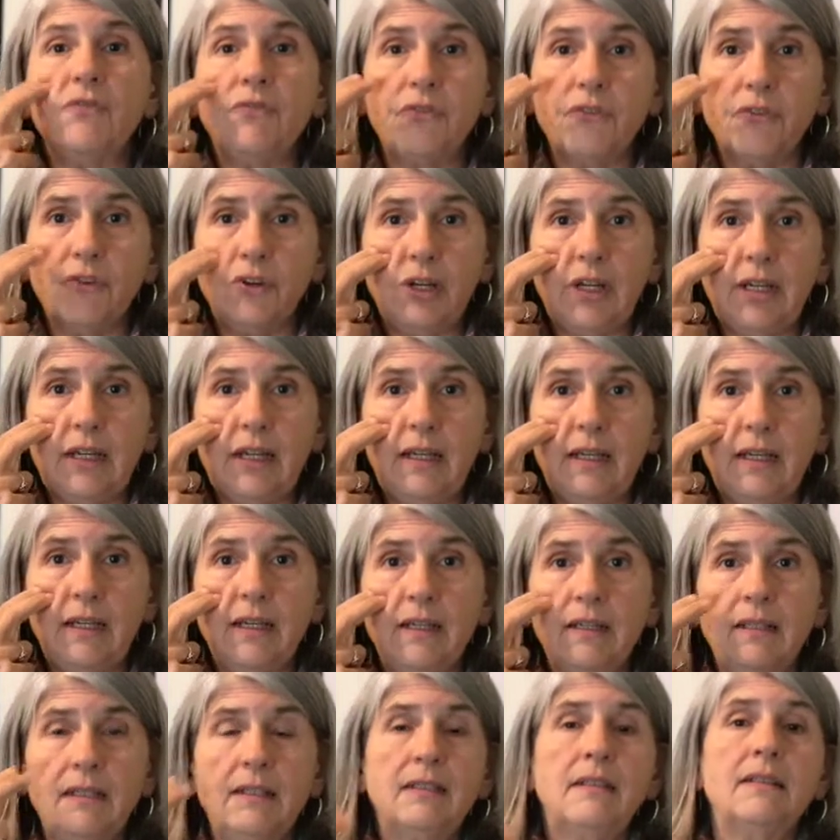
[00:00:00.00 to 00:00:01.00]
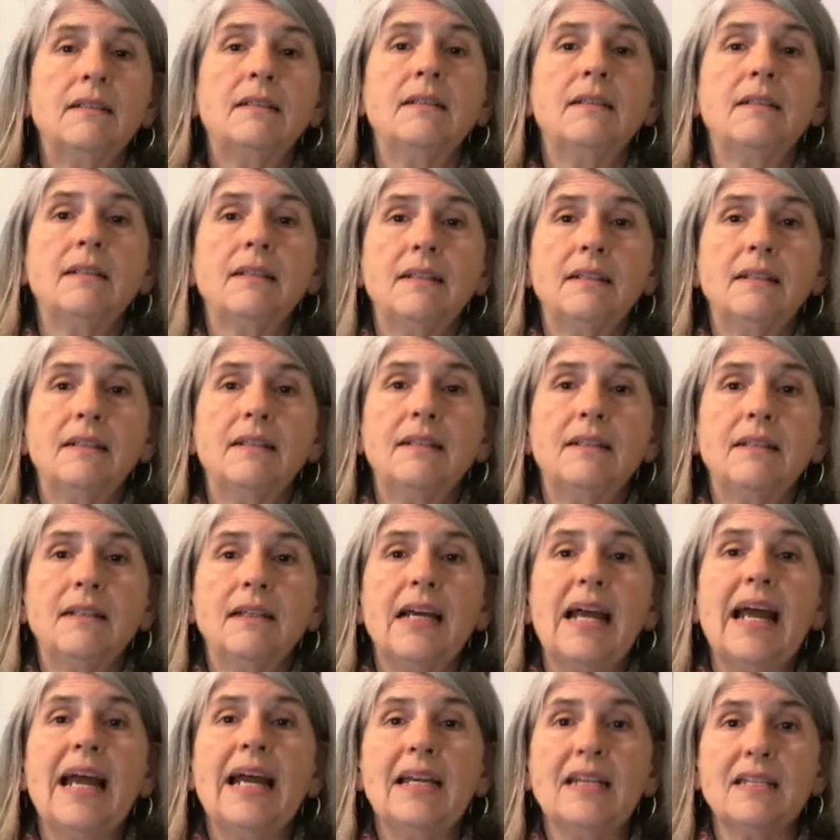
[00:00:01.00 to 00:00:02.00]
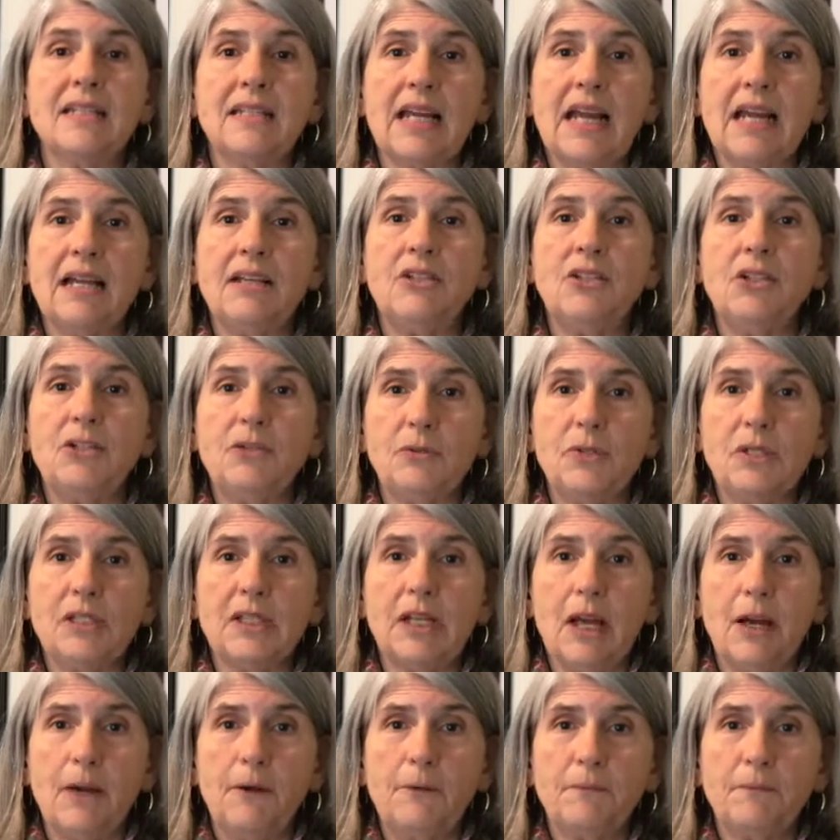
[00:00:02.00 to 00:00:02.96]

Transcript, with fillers: free as I do so.